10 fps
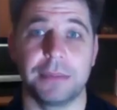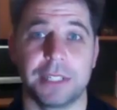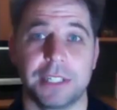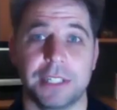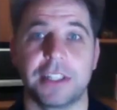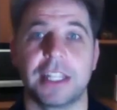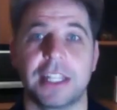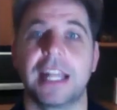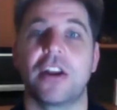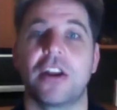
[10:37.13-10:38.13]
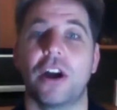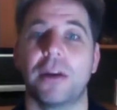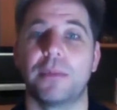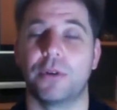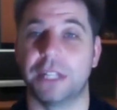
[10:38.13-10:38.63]
position, then that high
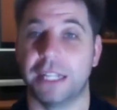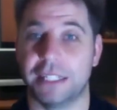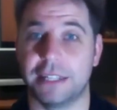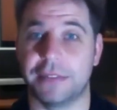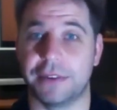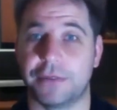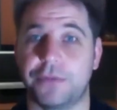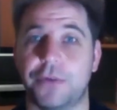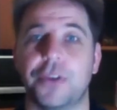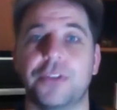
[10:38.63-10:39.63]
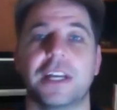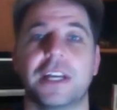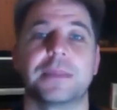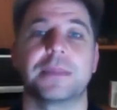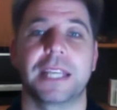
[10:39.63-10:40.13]
ball that is difficult for you does
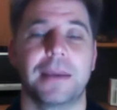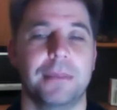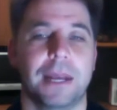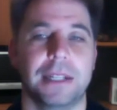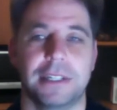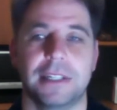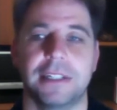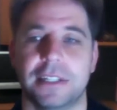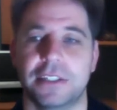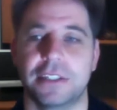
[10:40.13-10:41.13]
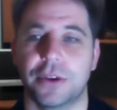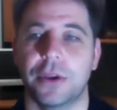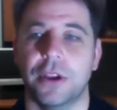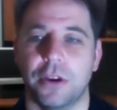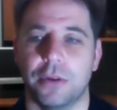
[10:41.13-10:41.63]
become much easier. So
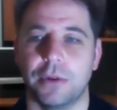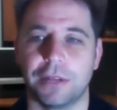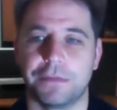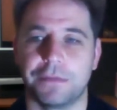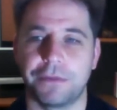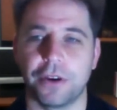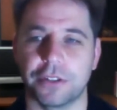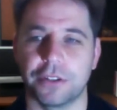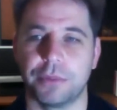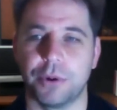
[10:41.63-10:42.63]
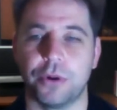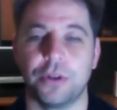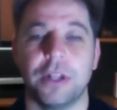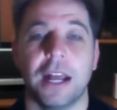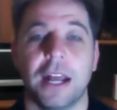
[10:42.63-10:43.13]
really focus on the ball
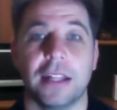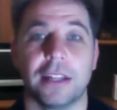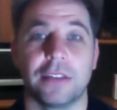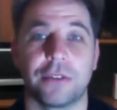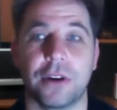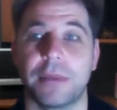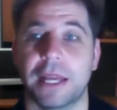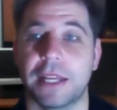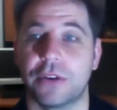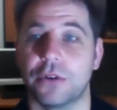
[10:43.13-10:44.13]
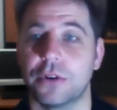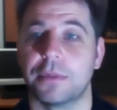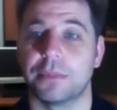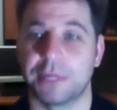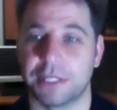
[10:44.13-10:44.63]
and then try and make good
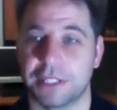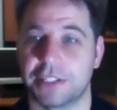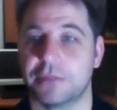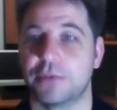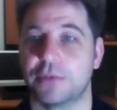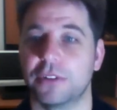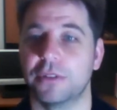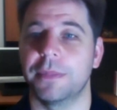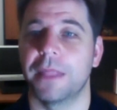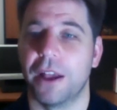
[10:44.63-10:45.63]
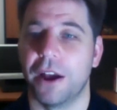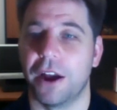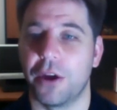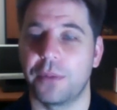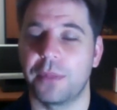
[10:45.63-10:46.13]
position, Mukul. I
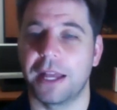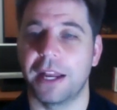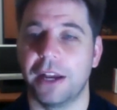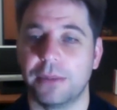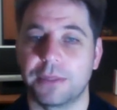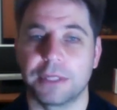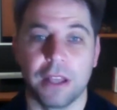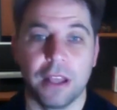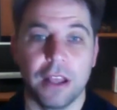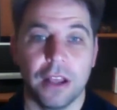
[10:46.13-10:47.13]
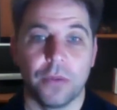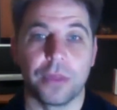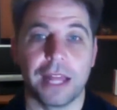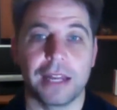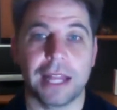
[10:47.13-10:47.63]
hope that helps. Well,
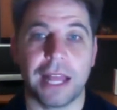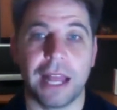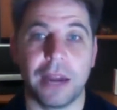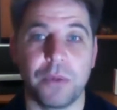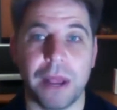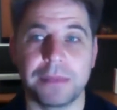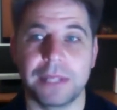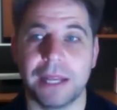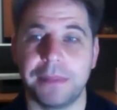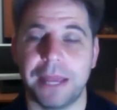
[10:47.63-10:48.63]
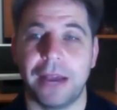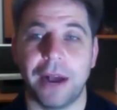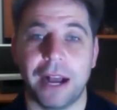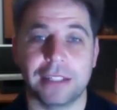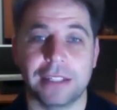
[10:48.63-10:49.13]
that wraps up our
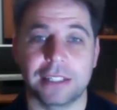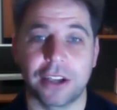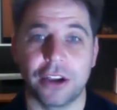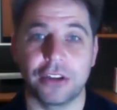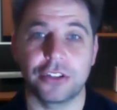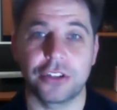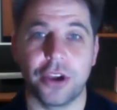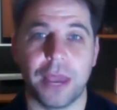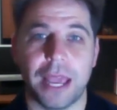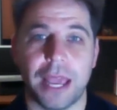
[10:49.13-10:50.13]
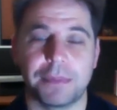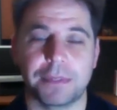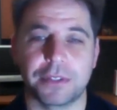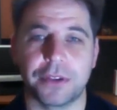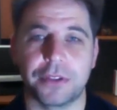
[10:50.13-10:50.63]
Ask the Coach show,
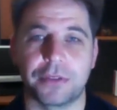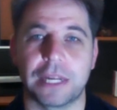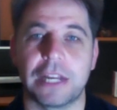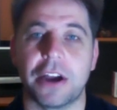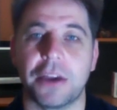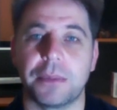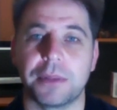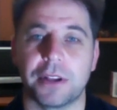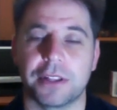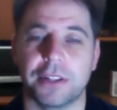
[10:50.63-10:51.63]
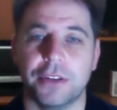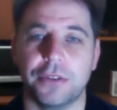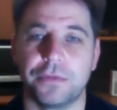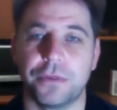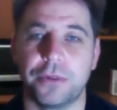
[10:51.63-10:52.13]
episode 3. I hope you're liking the new
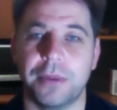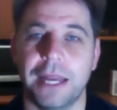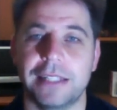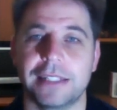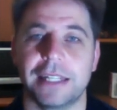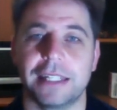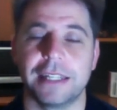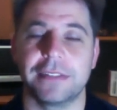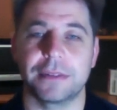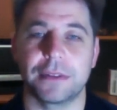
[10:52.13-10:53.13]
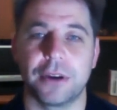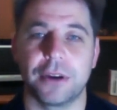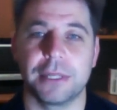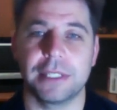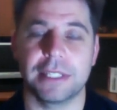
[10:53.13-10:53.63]
format. Leave some
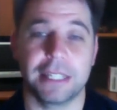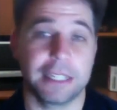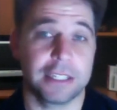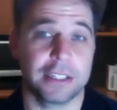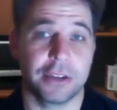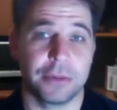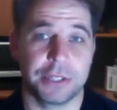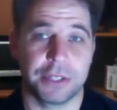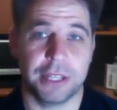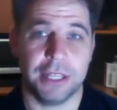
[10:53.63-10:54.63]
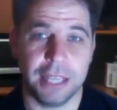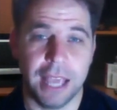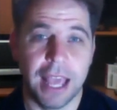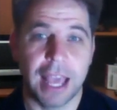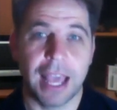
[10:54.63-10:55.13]
comments to let us know what you think.
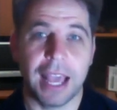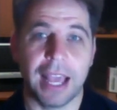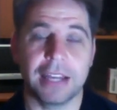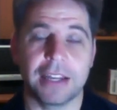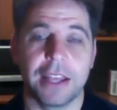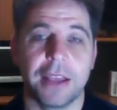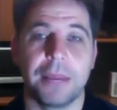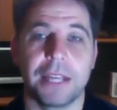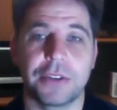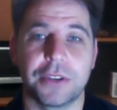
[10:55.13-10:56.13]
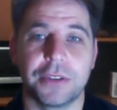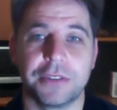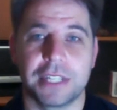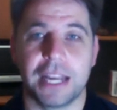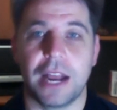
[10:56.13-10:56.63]
And make sure you visit
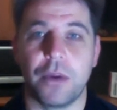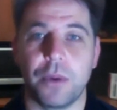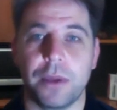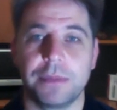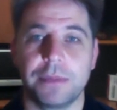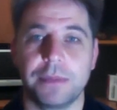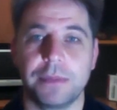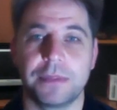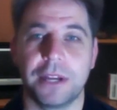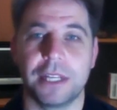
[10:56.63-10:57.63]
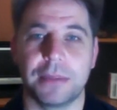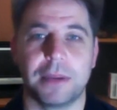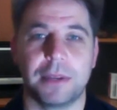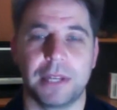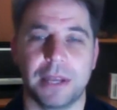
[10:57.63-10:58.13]
our website,
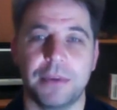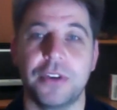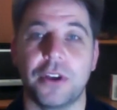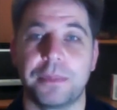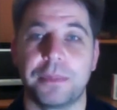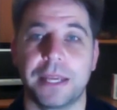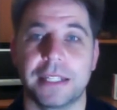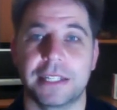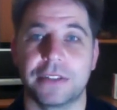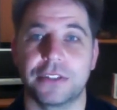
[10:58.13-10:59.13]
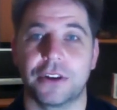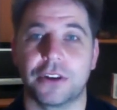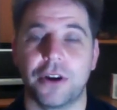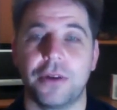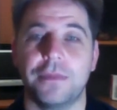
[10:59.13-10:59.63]

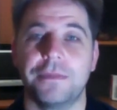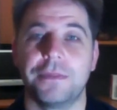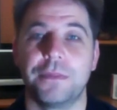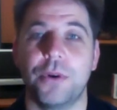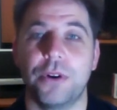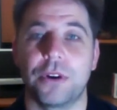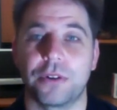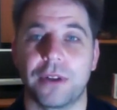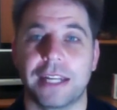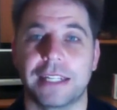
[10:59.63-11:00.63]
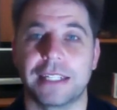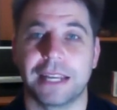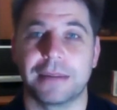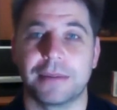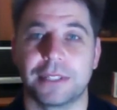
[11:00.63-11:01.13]
www.pingskills.com, for more
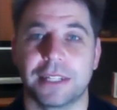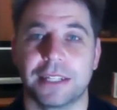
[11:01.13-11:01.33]
great table